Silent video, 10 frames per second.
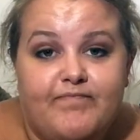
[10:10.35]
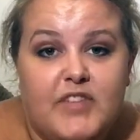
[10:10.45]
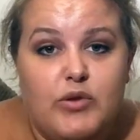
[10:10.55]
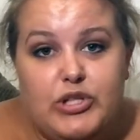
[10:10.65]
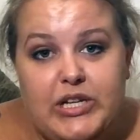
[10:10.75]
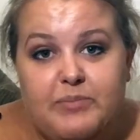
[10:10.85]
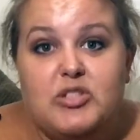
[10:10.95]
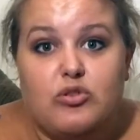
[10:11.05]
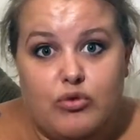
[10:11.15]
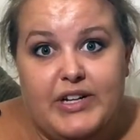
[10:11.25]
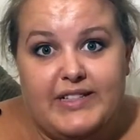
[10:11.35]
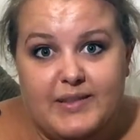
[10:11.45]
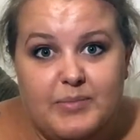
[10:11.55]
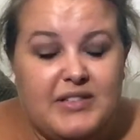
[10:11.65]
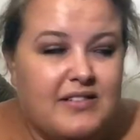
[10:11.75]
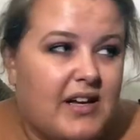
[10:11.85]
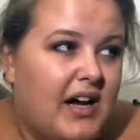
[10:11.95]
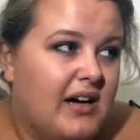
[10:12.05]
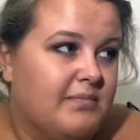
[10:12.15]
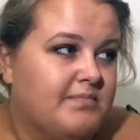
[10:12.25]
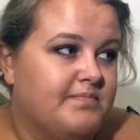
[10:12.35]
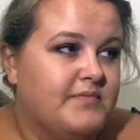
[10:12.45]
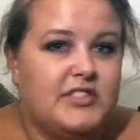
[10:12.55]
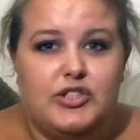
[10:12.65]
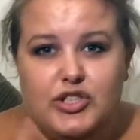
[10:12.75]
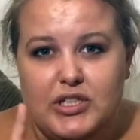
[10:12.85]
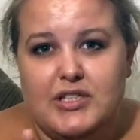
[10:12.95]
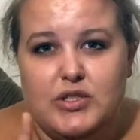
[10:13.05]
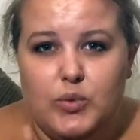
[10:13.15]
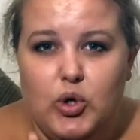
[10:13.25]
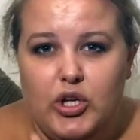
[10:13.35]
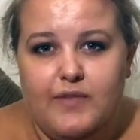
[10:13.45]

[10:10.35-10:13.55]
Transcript: No chips, crisps. So just to warn you,